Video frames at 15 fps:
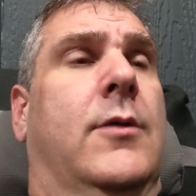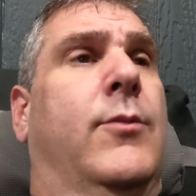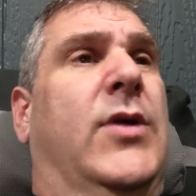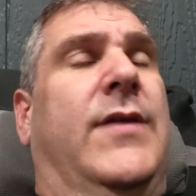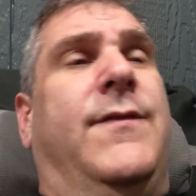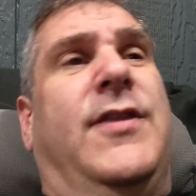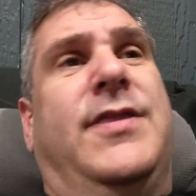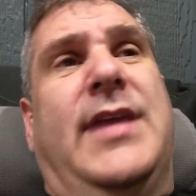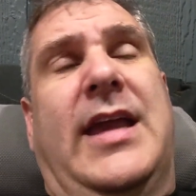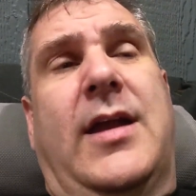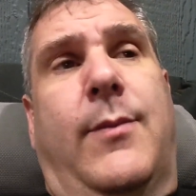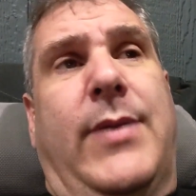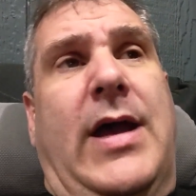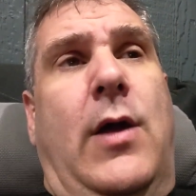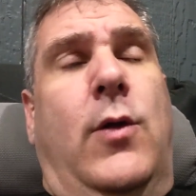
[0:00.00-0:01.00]
But if you
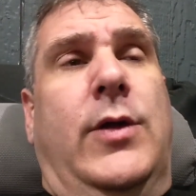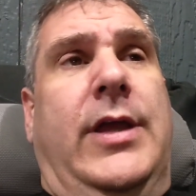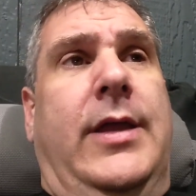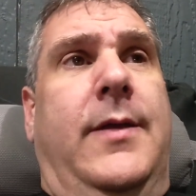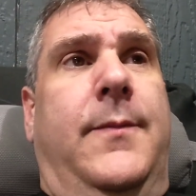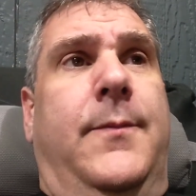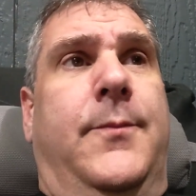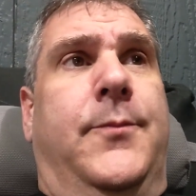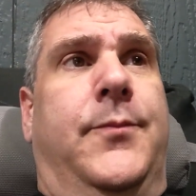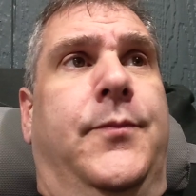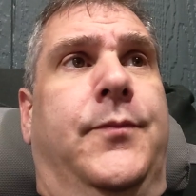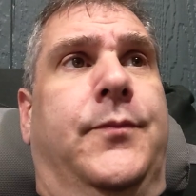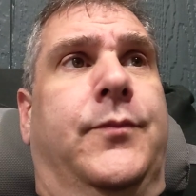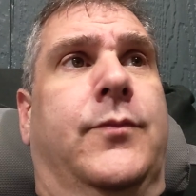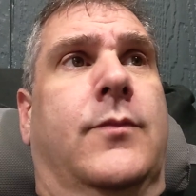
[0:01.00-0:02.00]
think about it,
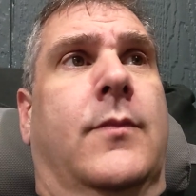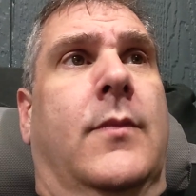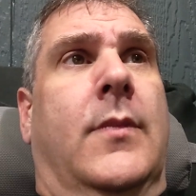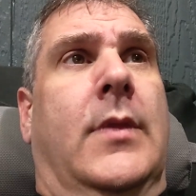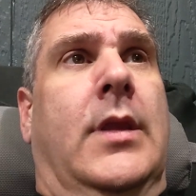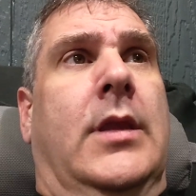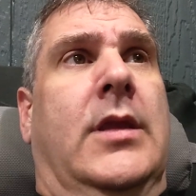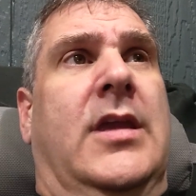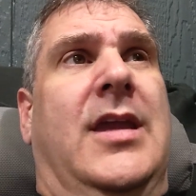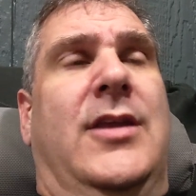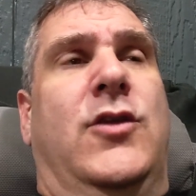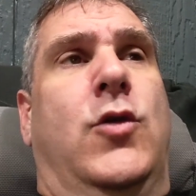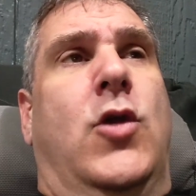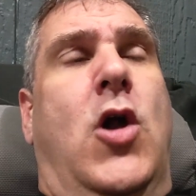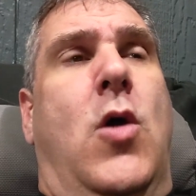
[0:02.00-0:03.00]

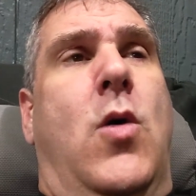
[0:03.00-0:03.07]
can you